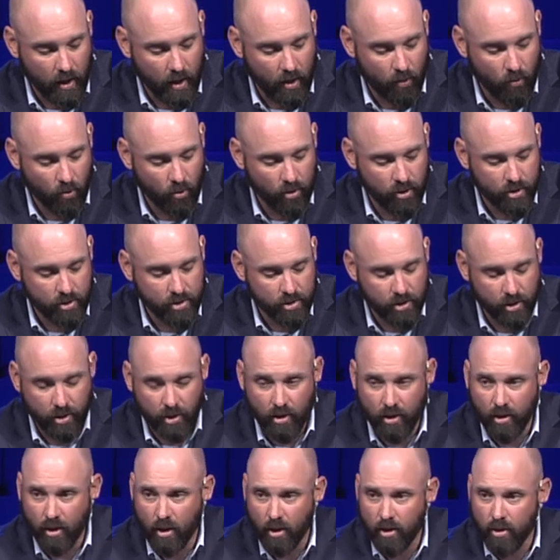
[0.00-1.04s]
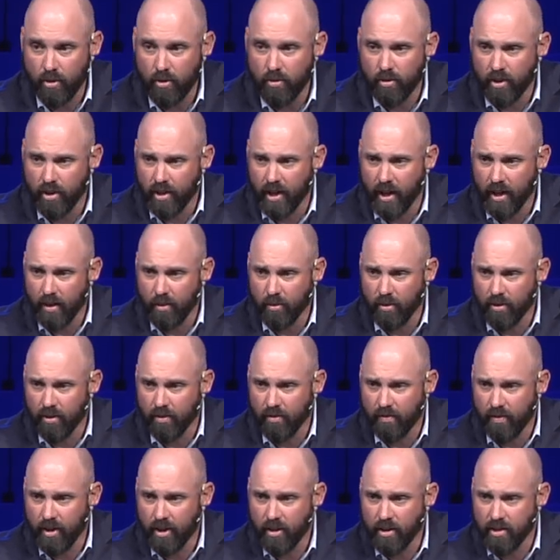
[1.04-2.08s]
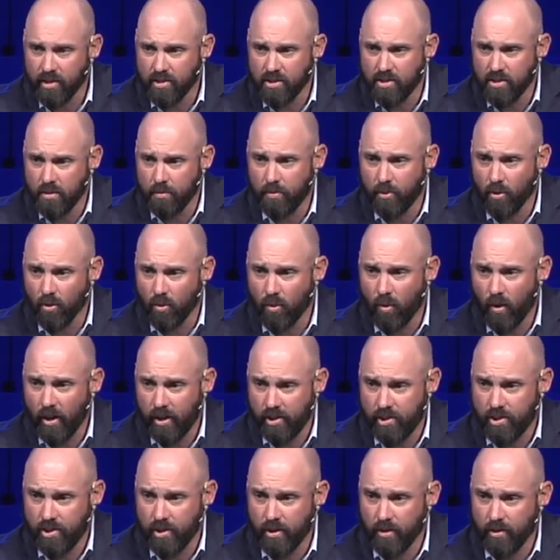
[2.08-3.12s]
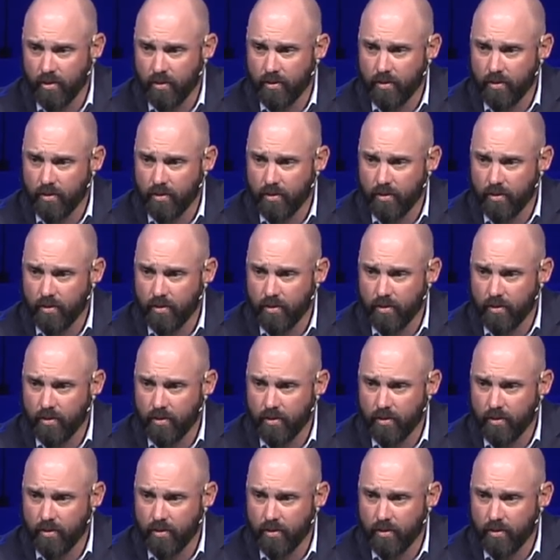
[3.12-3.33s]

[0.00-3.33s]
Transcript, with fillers: I want us to conclude today with a very simple question.